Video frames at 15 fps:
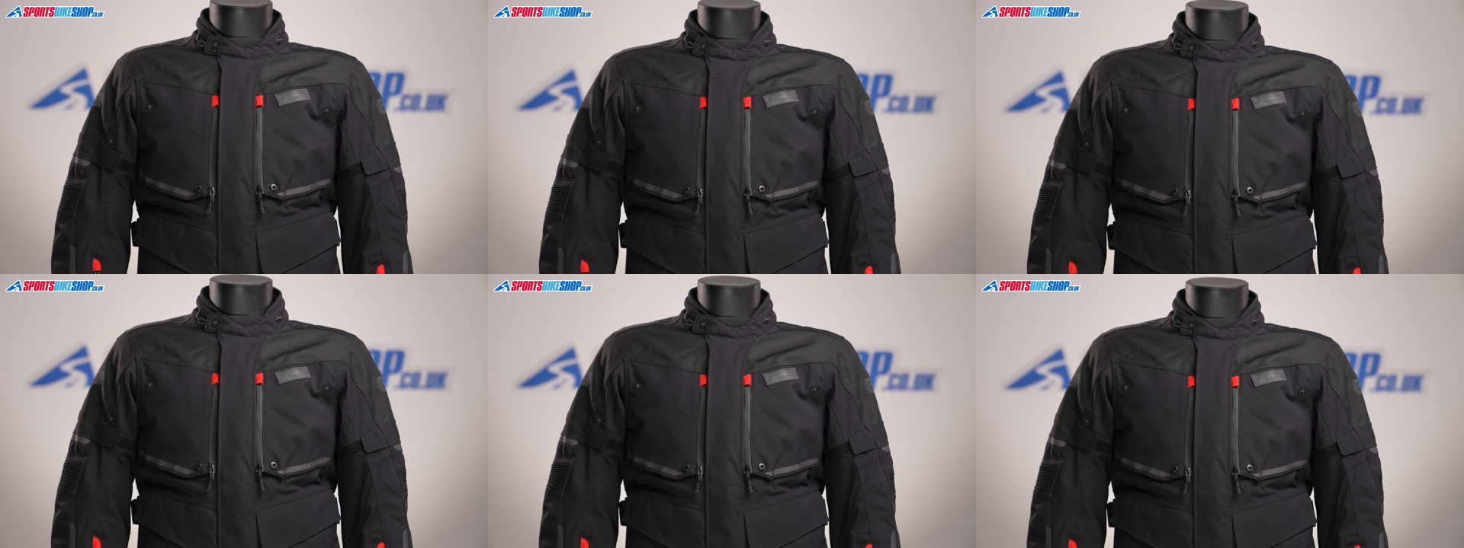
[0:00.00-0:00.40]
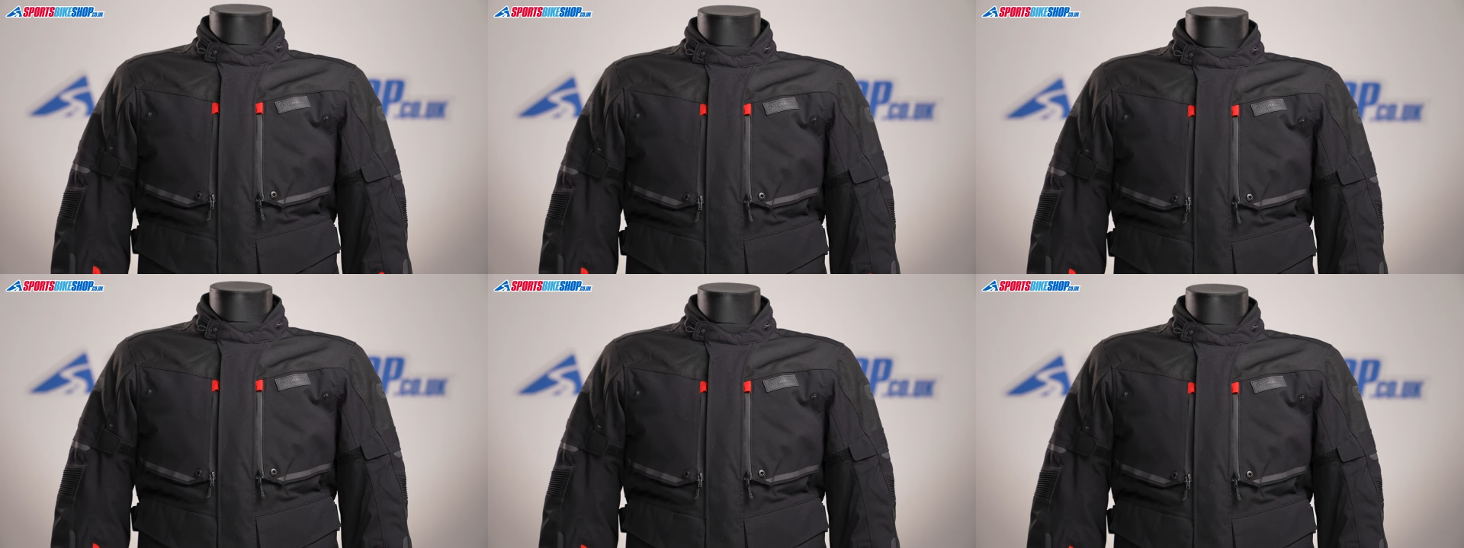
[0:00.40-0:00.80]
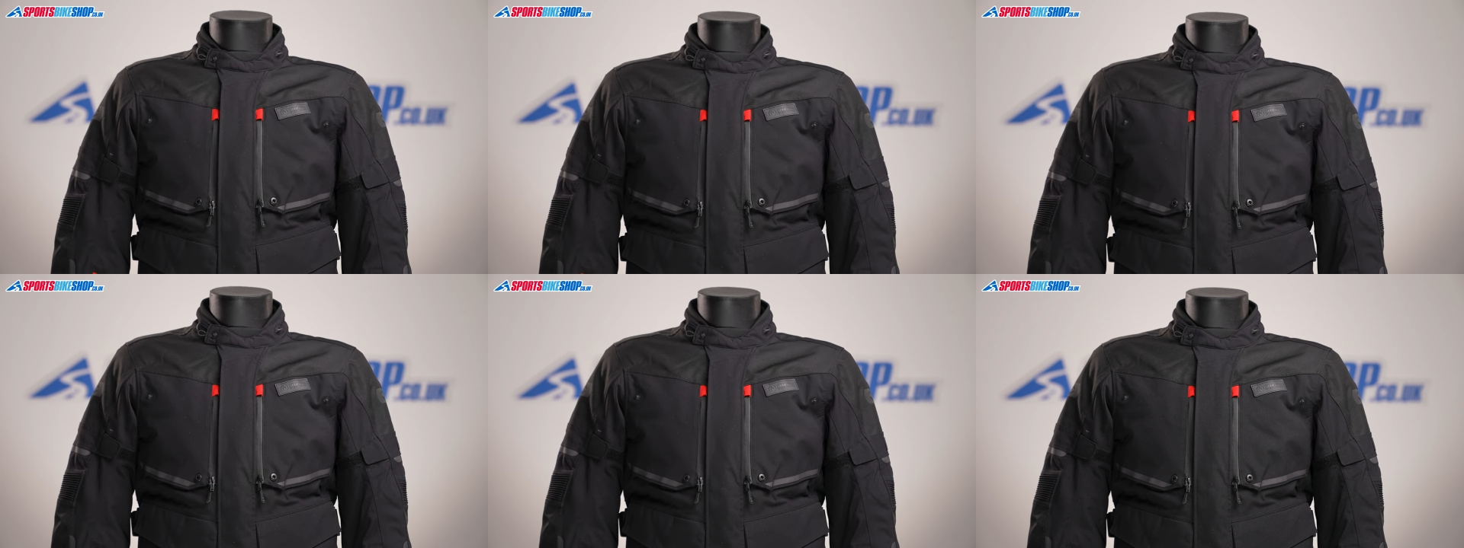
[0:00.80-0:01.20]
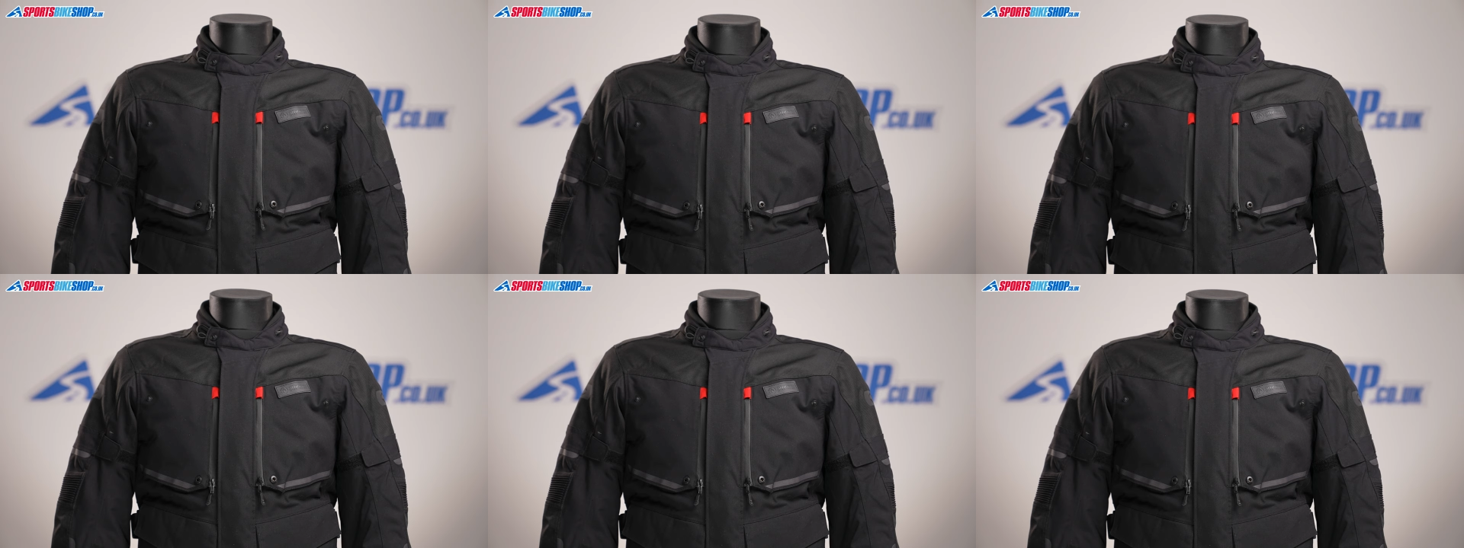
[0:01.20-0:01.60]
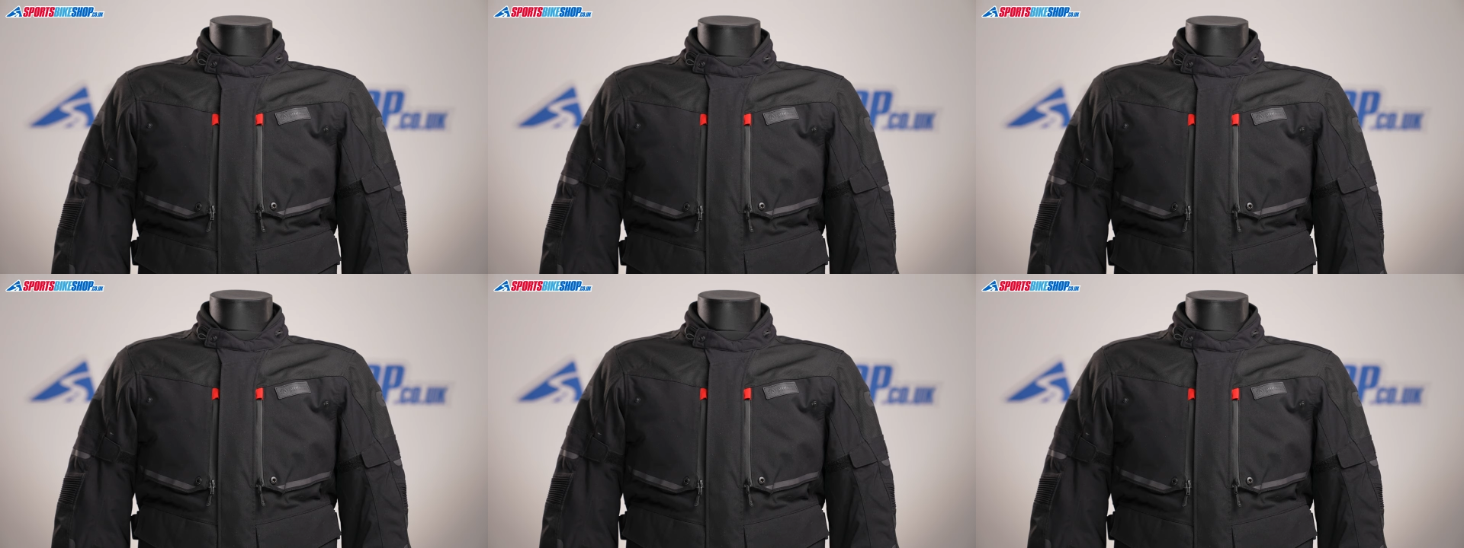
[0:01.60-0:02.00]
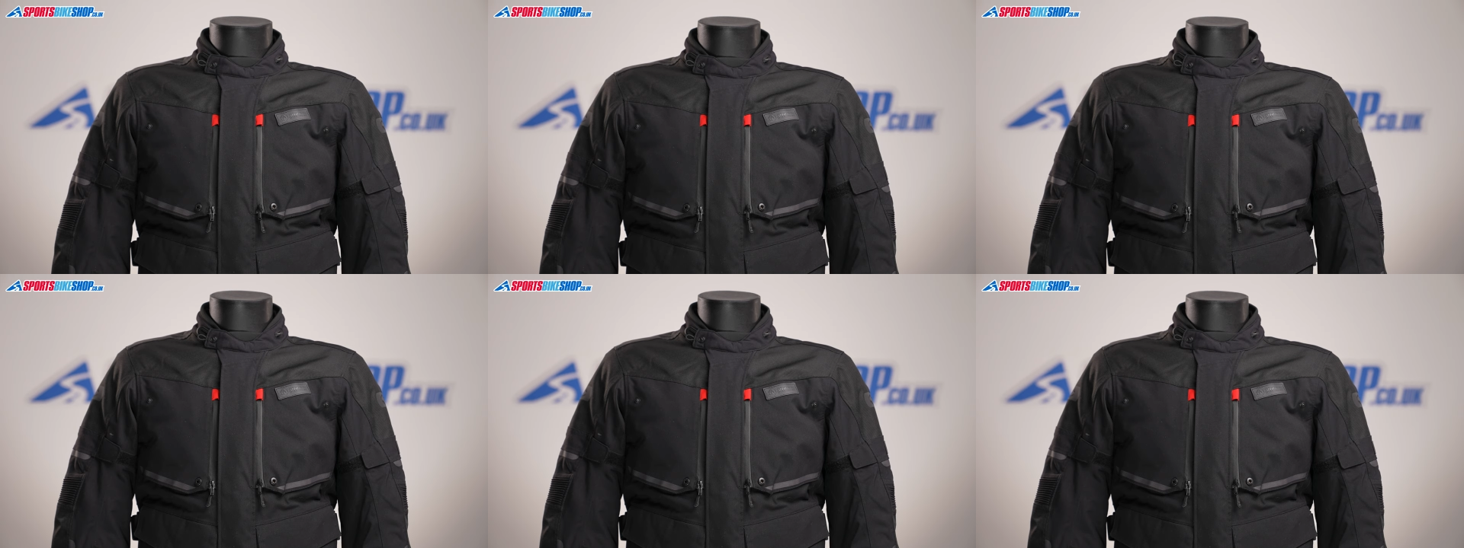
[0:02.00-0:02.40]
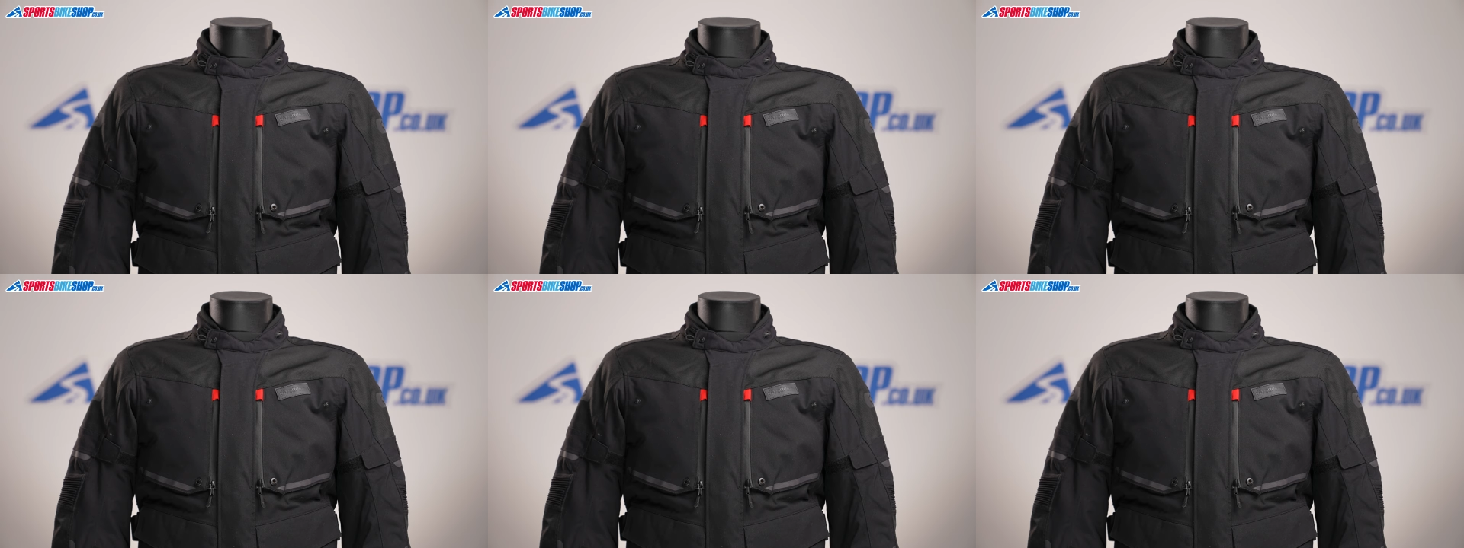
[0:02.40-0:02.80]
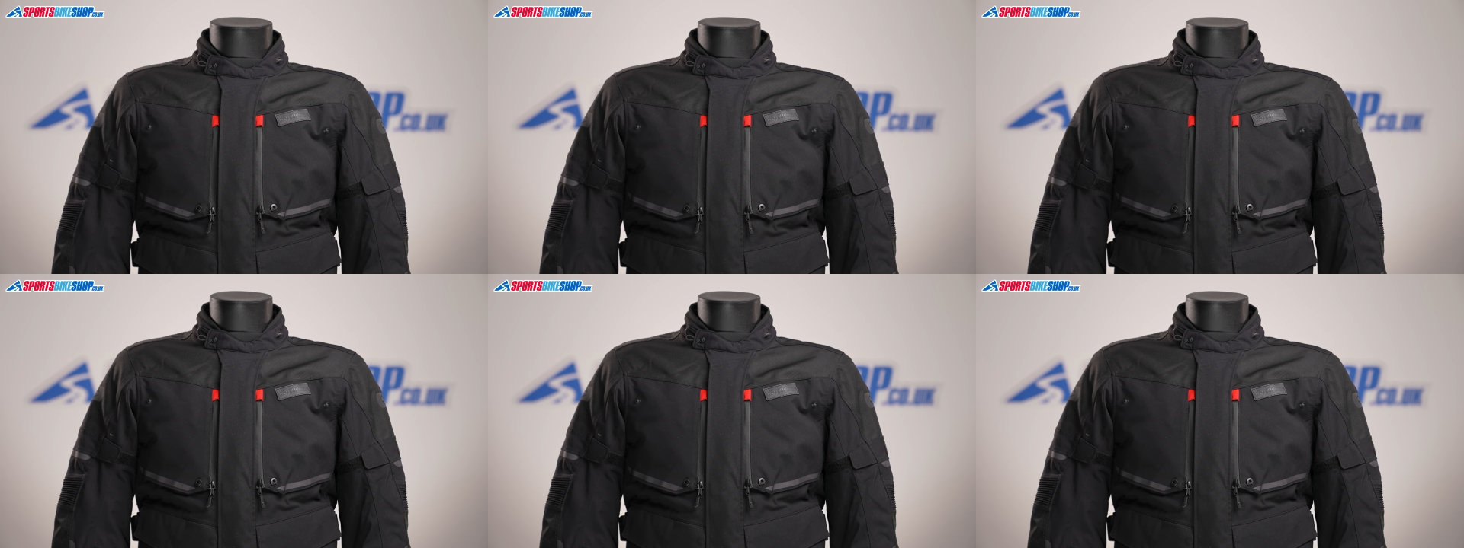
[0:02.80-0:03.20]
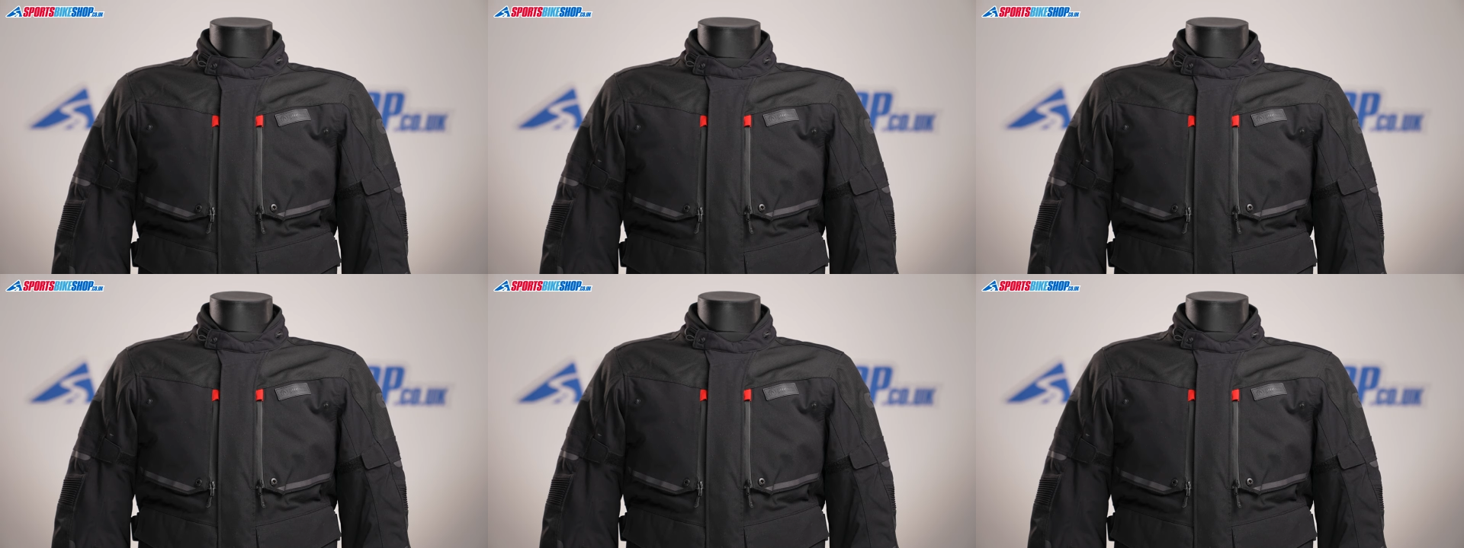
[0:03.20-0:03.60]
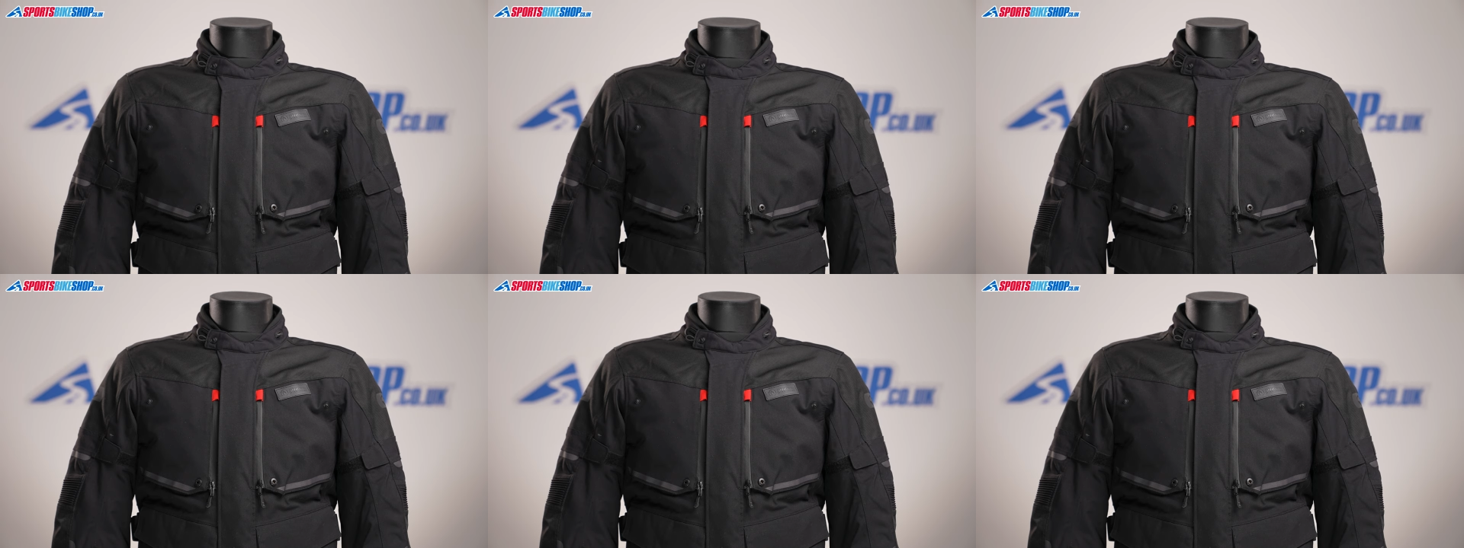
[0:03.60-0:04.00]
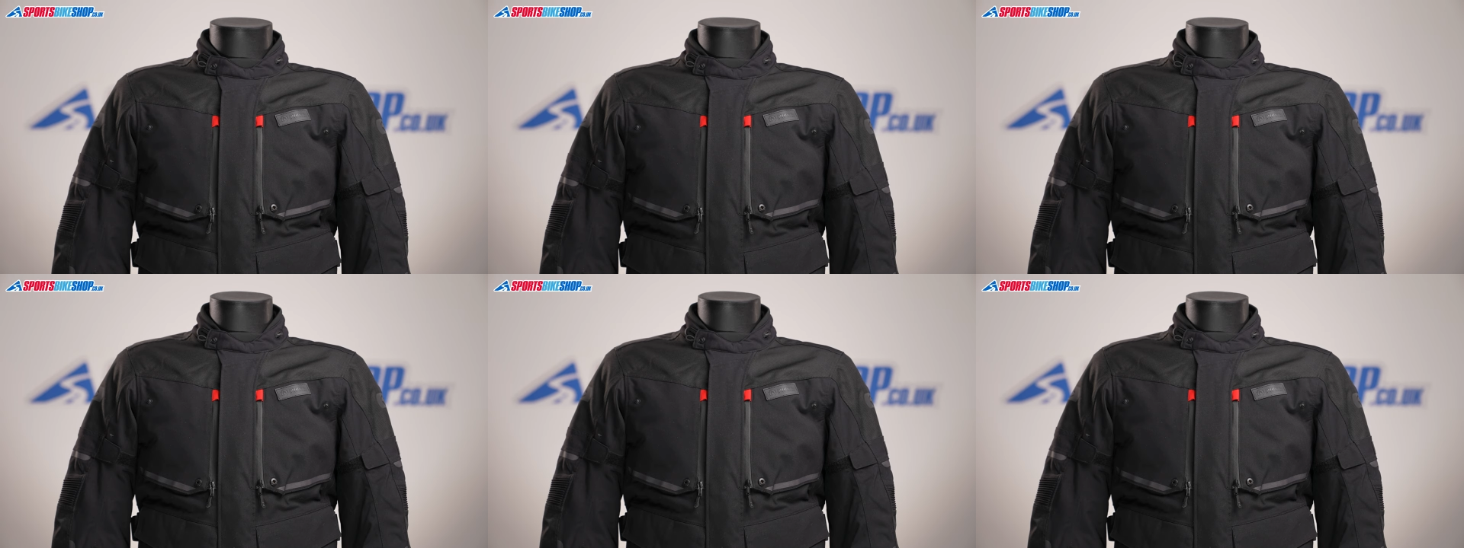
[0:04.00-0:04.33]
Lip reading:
Nobody's mouth can be seen.